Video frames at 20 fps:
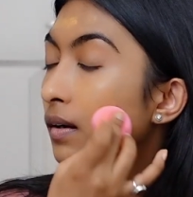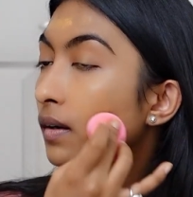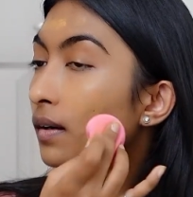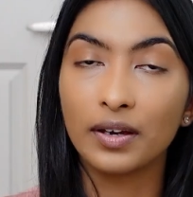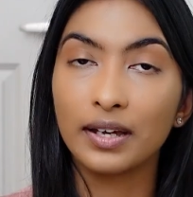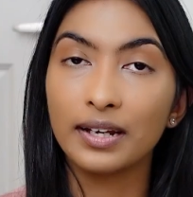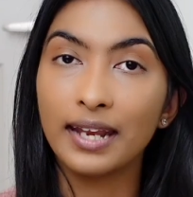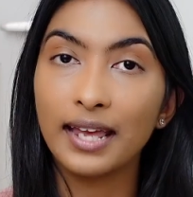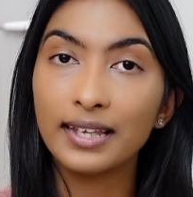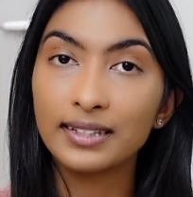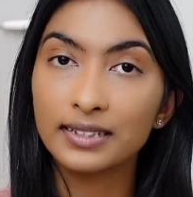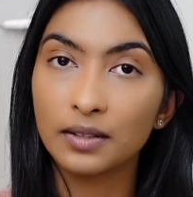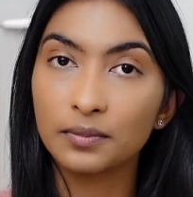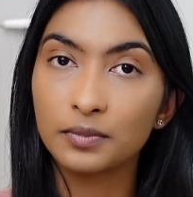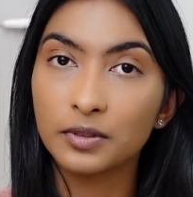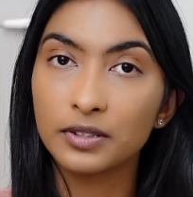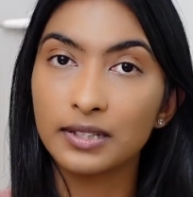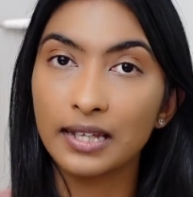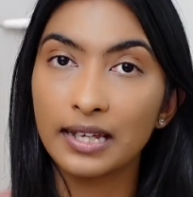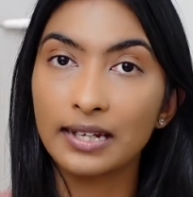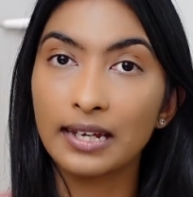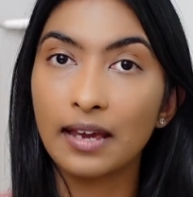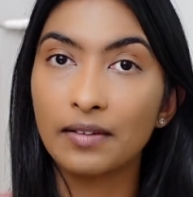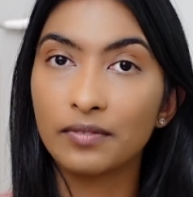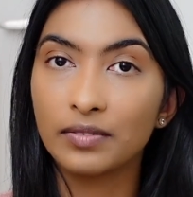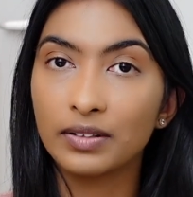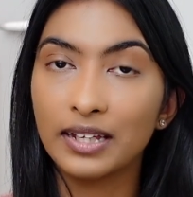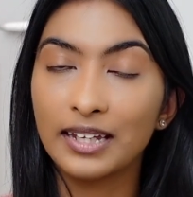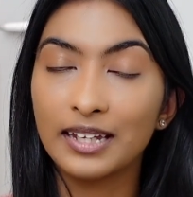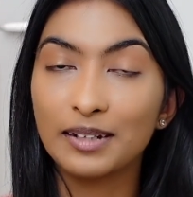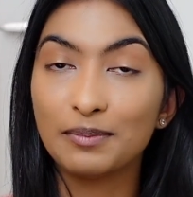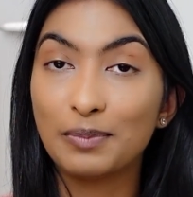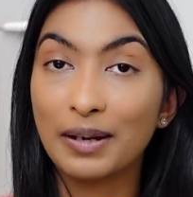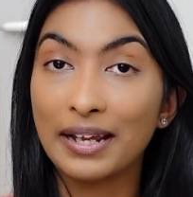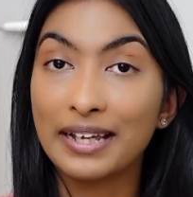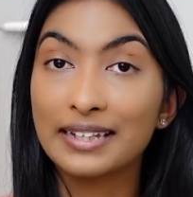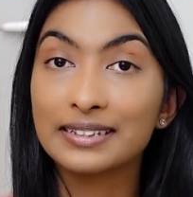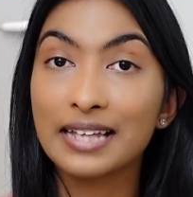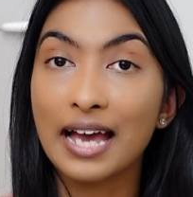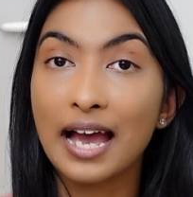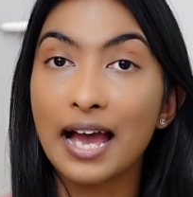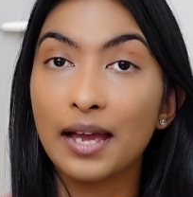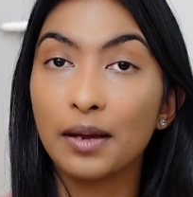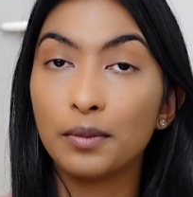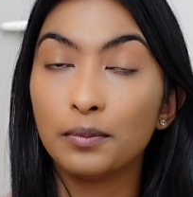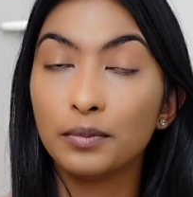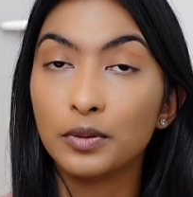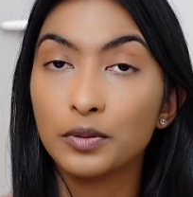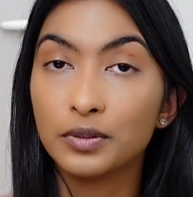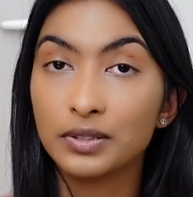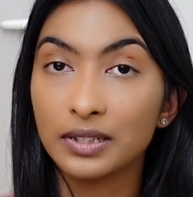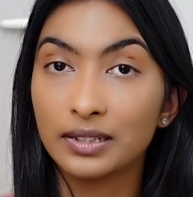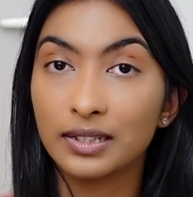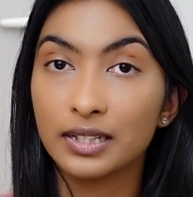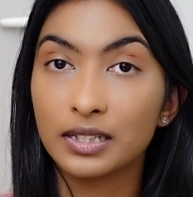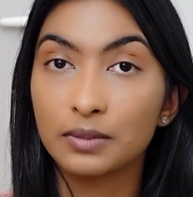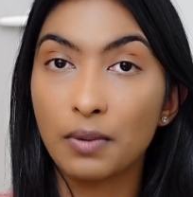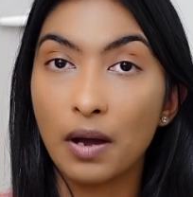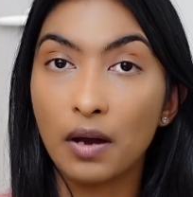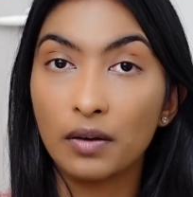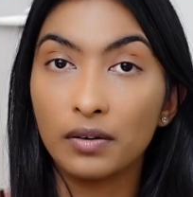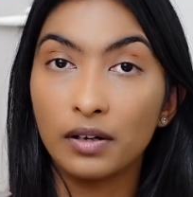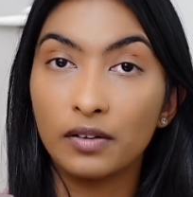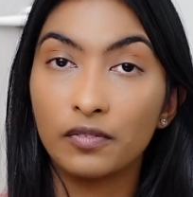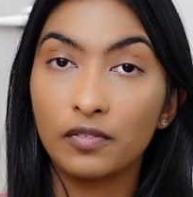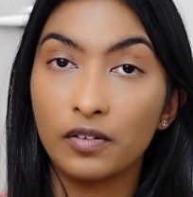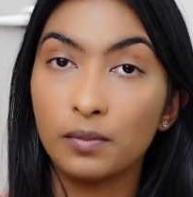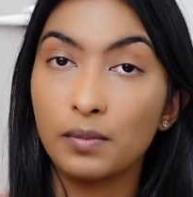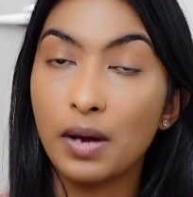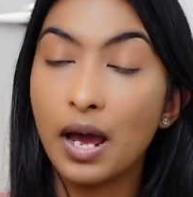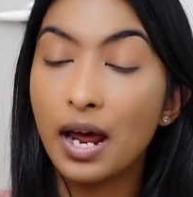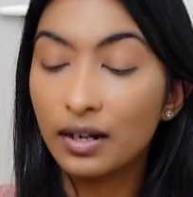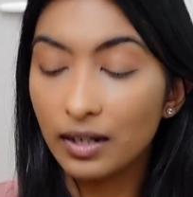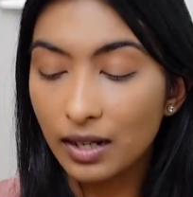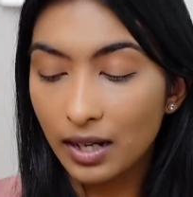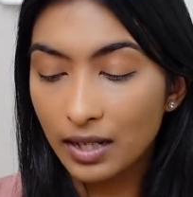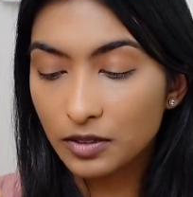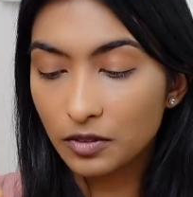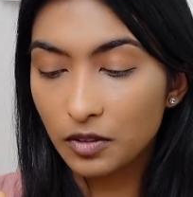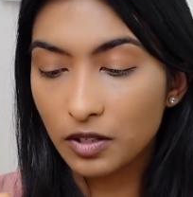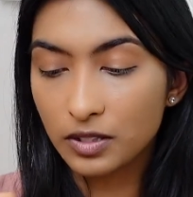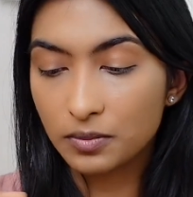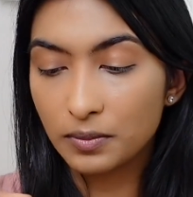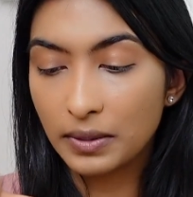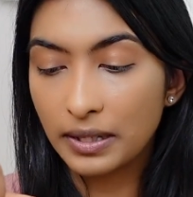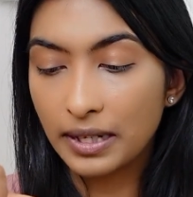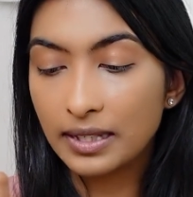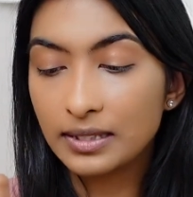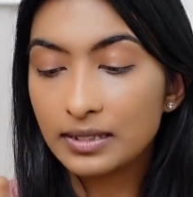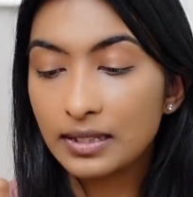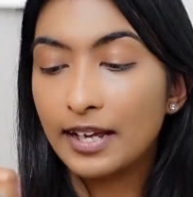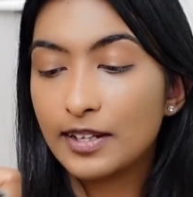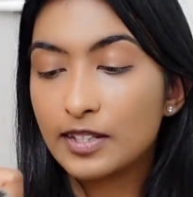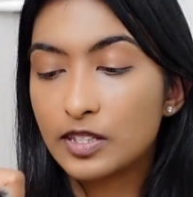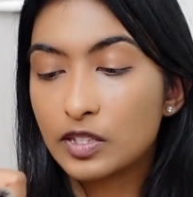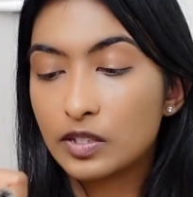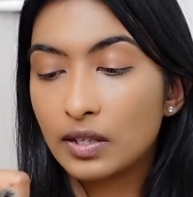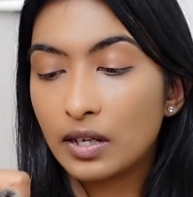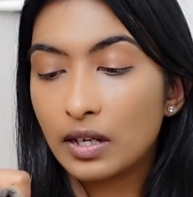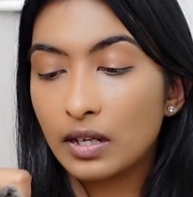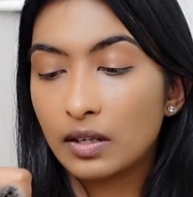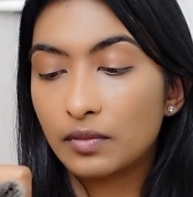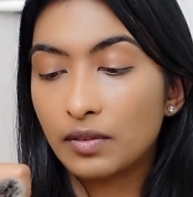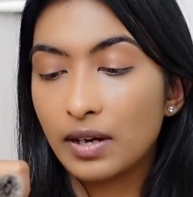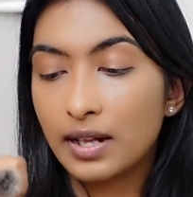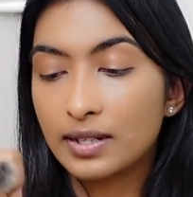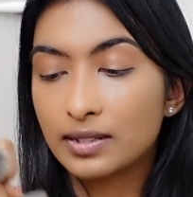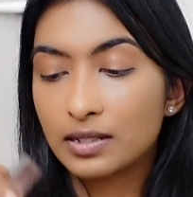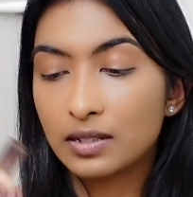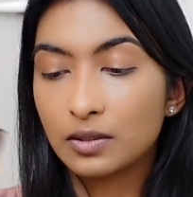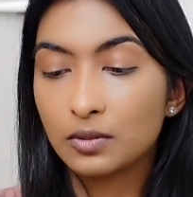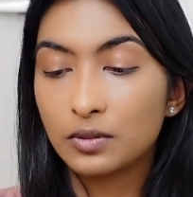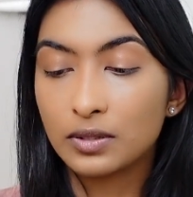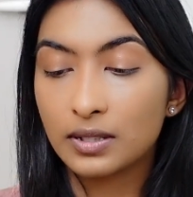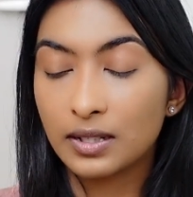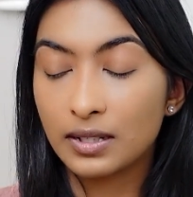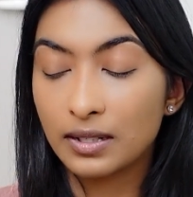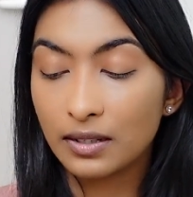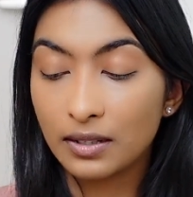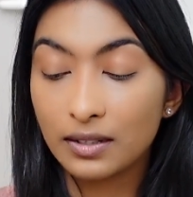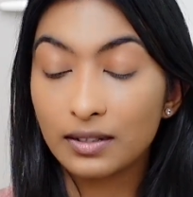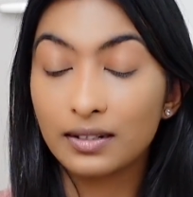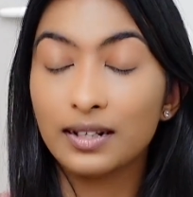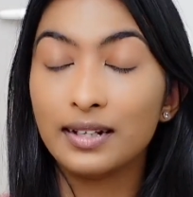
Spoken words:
Okay, next step to set everything in place, I am using this powder from Hourglass Cosmetics. It's their translucent